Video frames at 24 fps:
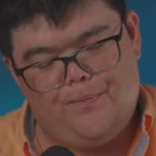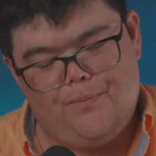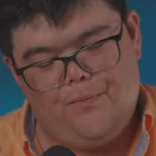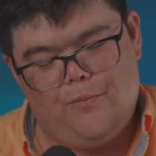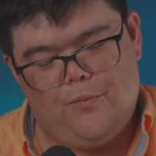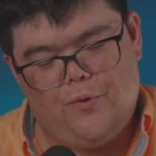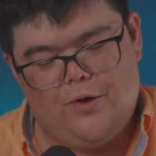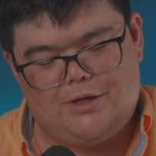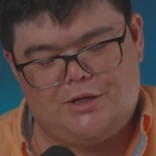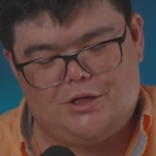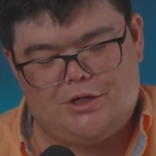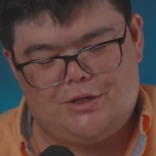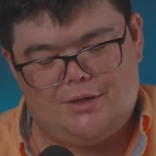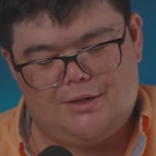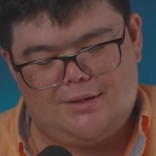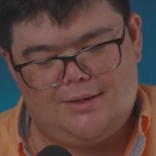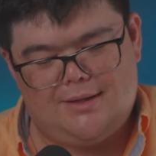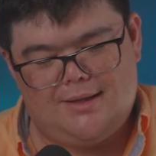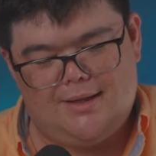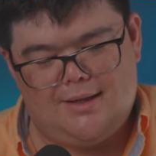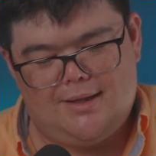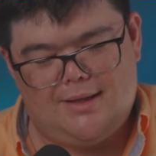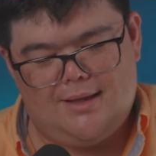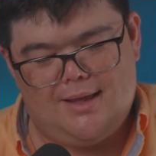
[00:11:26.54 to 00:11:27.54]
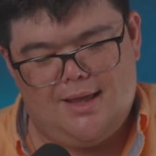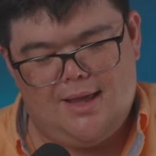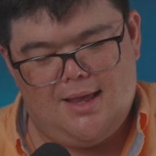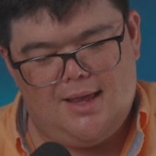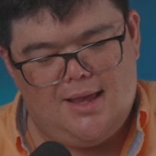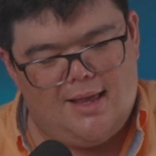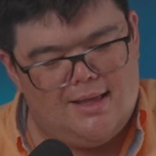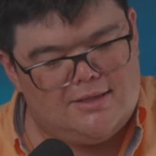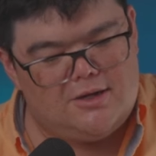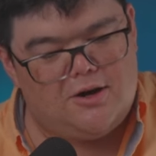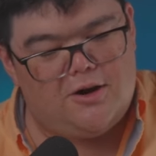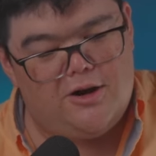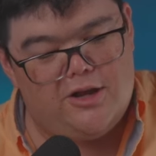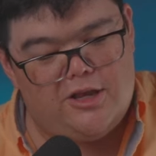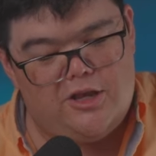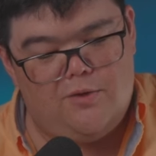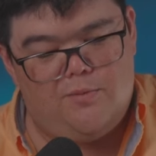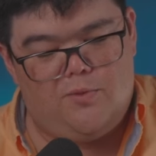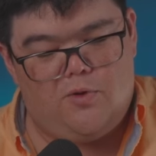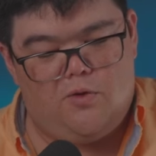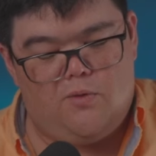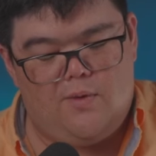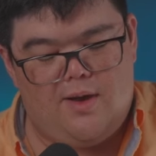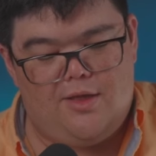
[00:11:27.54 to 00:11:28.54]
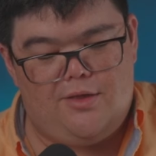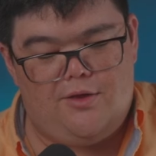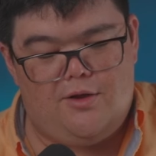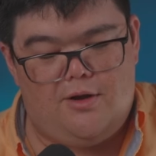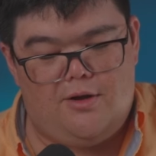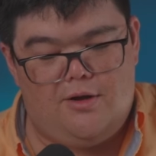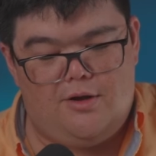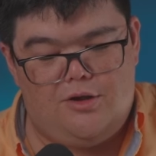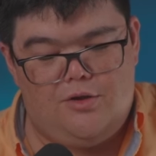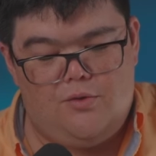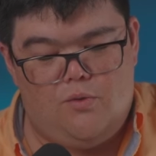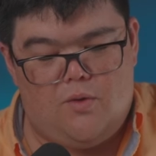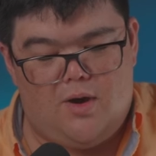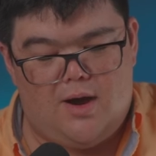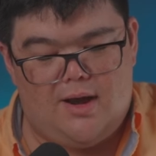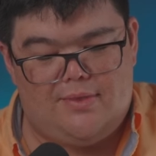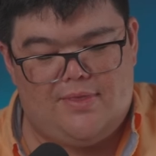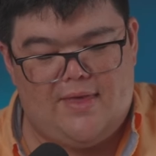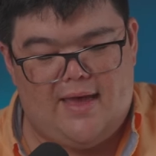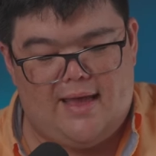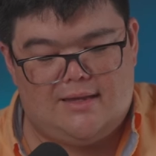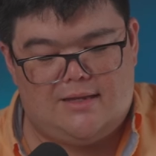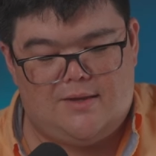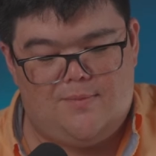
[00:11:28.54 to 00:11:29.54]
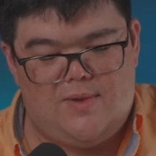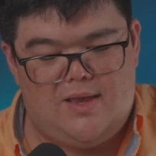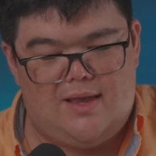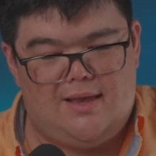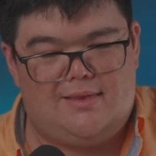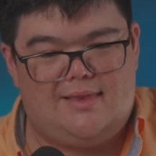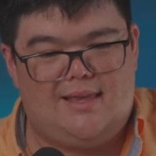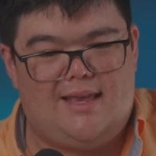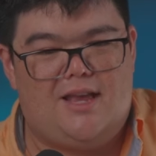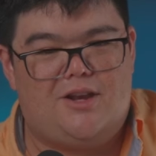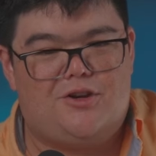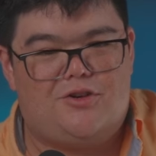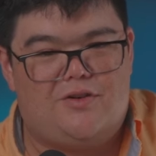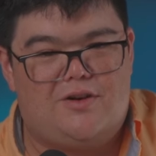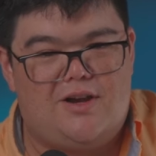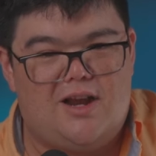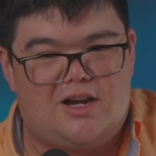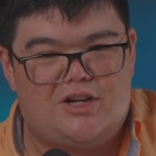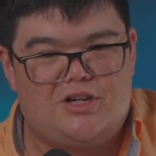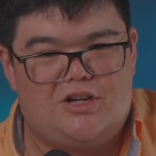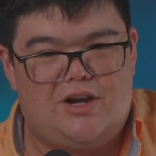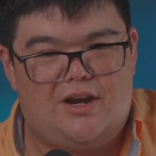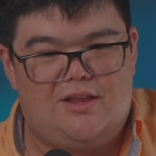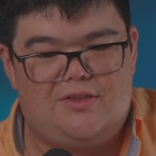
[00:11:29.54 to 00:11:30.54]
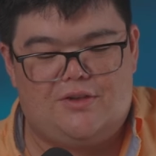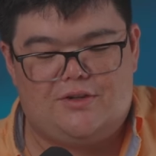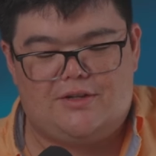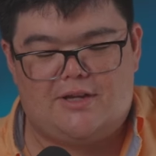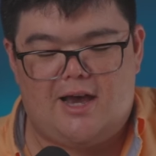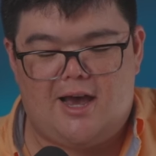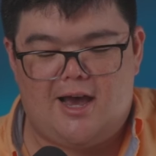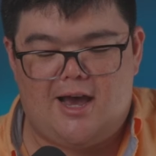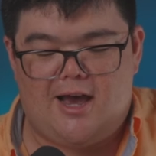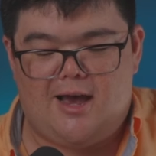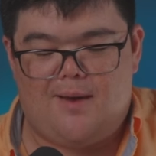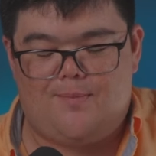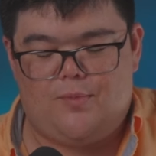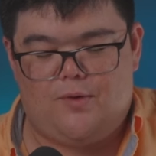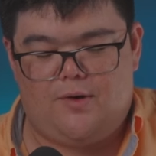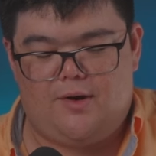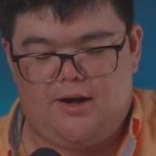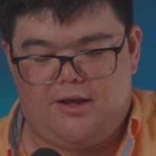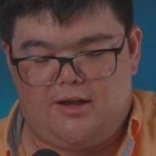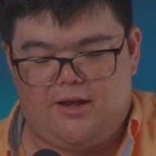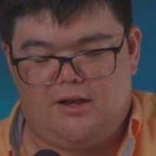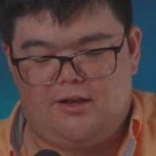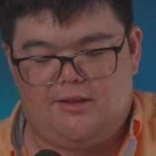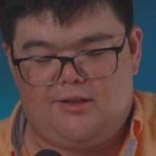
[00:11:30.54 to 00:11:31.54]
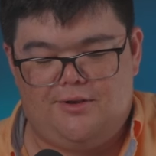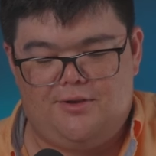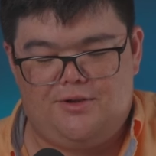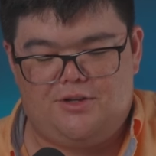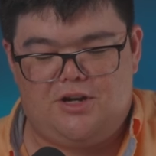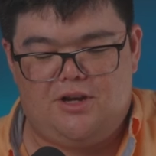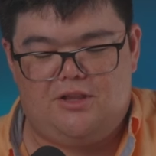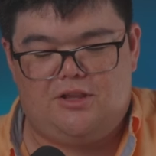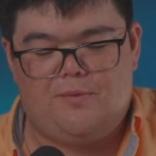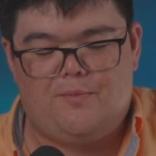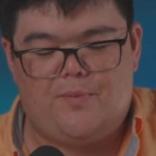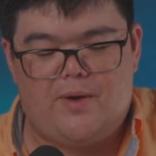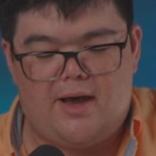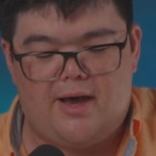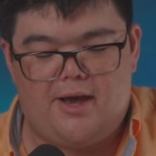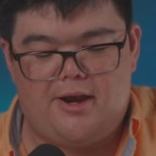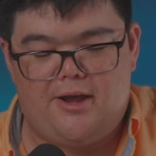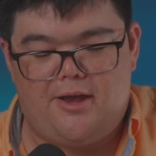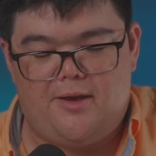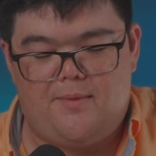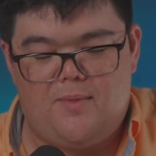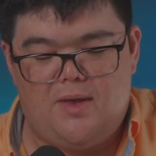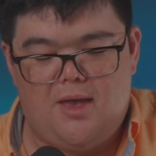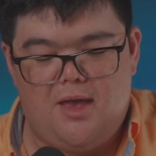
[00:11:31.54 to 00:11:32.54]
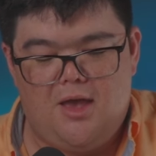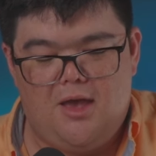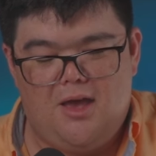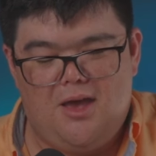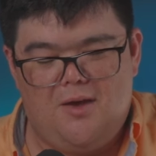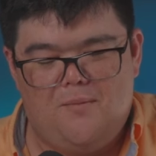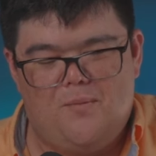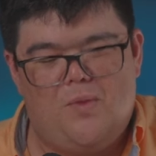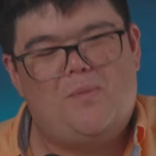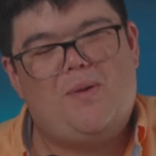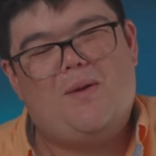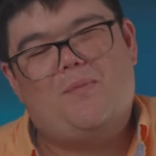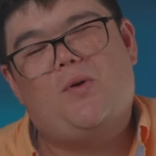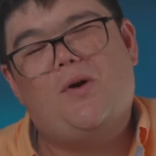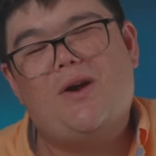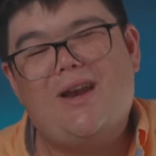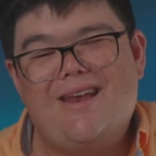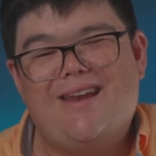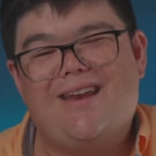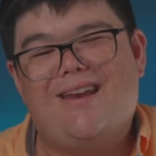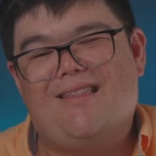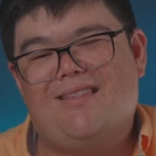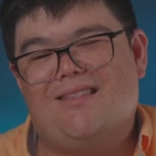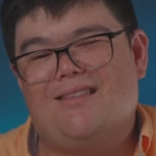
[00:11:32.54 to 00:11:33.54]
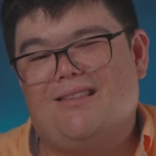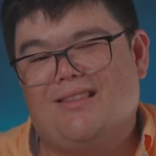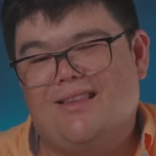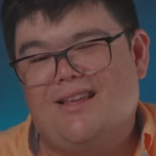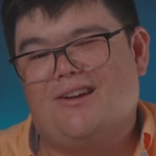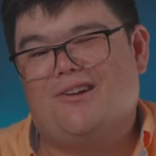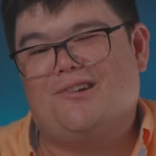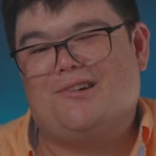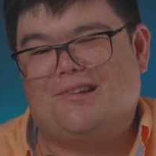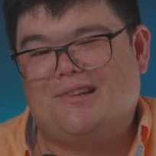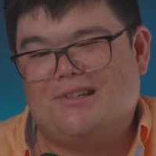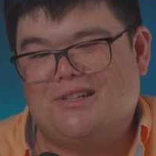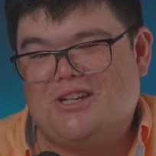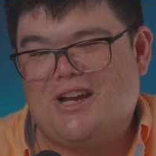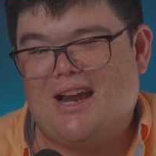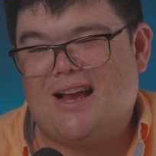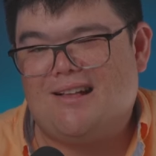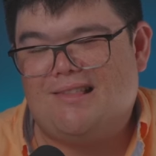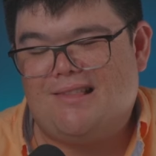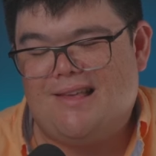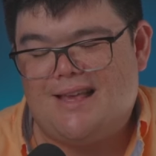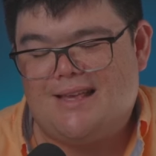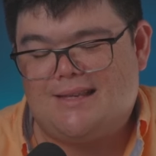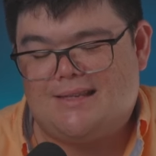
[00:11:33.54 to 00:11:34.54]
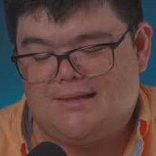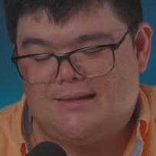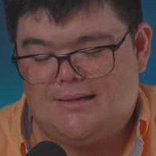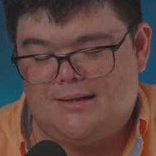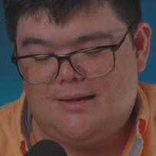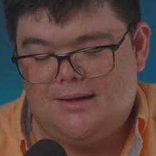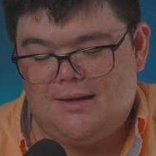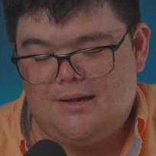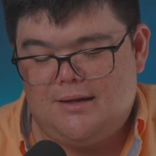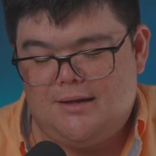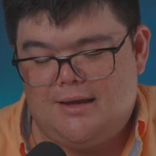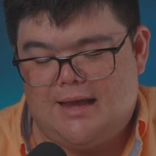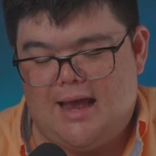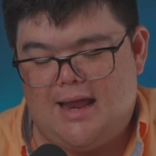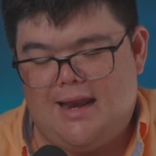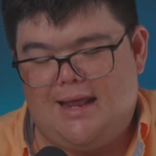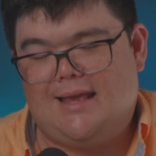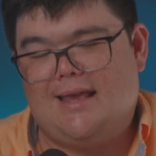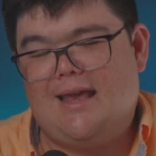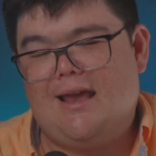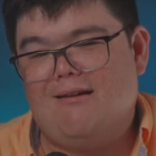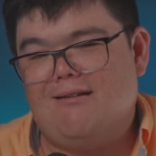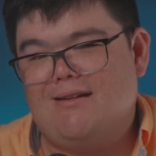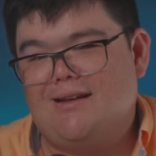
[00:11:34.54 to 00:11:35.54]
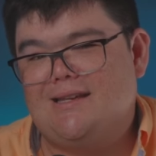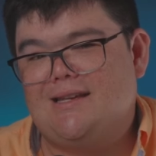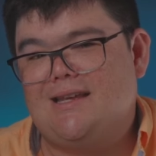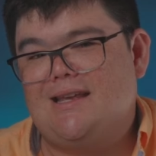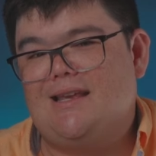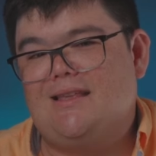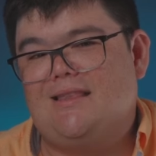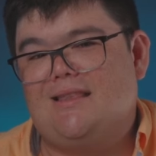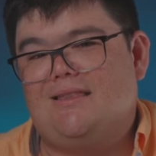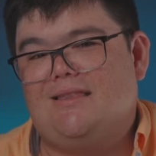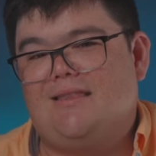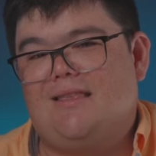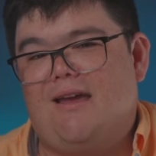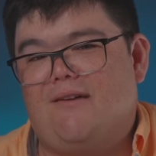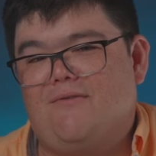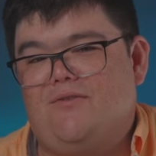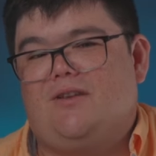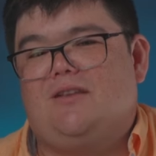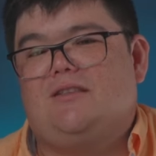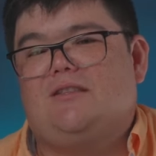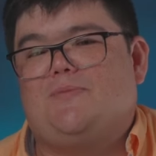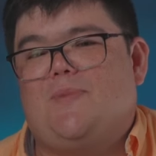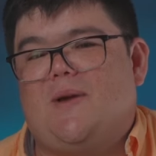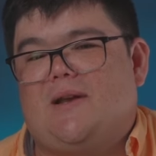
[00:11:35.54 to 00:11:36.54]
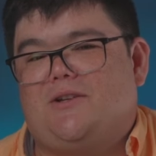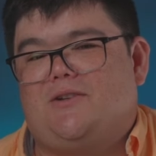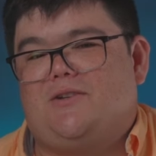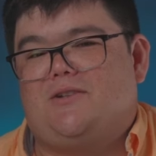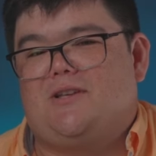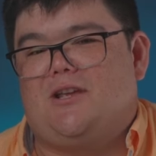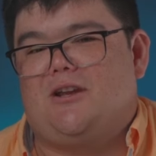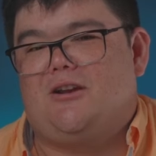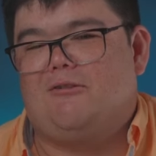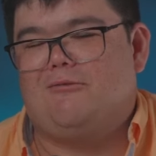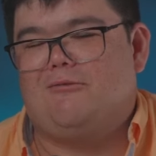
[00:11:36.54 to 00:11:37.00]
which it's arguable whether you want that to be at the introduction at the top or in a conclusion at the bottom. But by putting it in the literal checklist, you kind of guarantee that every inspector is going to